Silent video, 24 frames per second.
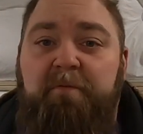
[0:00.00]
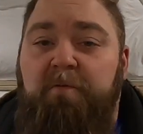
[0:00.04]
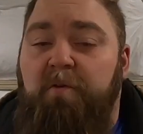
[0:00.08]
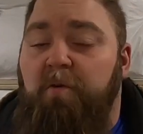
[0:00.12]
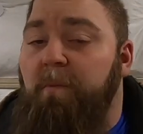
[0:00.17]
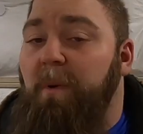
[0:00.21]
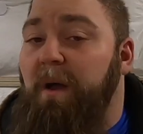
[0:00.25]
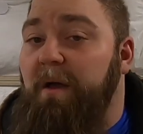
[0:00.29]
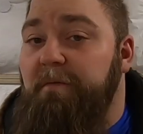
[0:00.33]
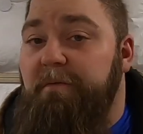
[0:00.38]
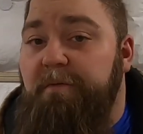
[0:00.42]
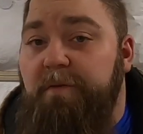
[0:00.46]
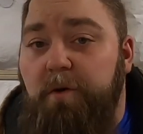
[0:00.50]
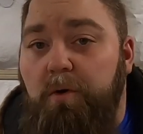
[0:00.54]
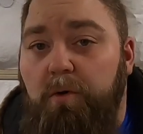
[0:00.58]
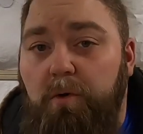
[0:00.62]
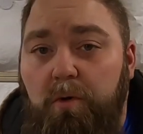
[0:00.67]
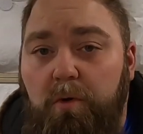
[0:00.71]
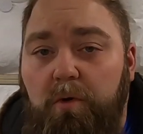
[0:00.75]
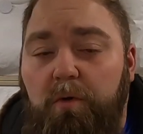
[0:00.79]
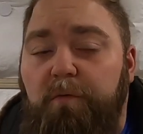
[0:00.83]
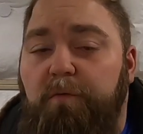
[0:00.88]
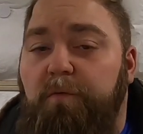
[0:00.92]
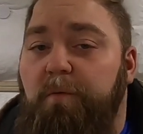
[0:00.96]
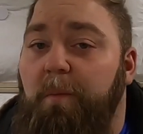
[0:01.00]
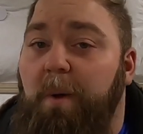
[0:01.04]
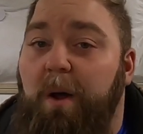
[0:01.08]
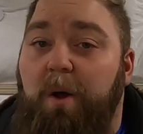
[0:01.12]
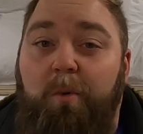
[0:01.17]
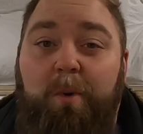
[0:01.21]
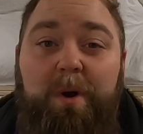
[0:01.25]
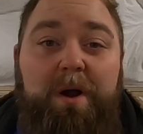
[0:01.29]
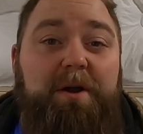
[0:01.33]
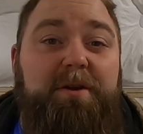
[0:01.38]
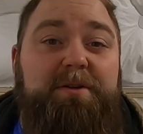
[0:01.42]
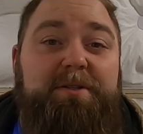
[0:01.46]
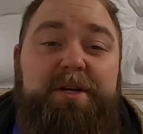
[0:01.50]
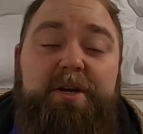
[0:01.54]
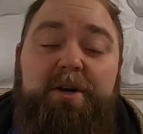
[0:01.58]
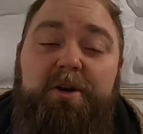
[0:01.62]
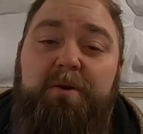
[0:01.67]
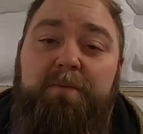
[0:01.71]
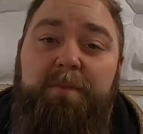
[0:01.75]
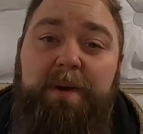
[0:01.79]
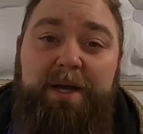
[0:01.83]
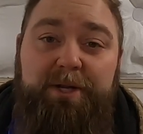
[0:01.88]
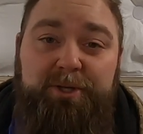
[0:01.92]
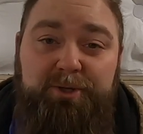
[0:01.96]
for my fuel, for my wear and tear
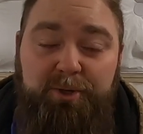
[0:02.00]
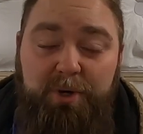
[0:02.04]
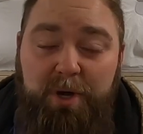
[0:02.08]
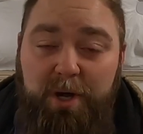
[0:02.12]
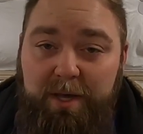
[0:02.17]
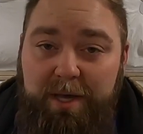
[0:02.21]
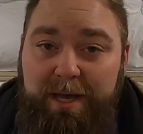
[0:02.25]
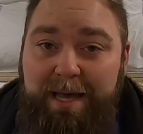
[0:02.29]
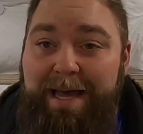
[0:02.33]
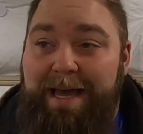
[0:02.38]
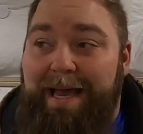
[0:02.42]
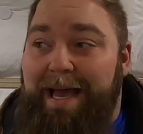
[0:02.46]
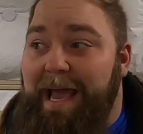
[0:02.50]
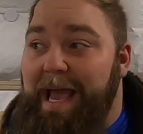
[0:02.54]
on my truck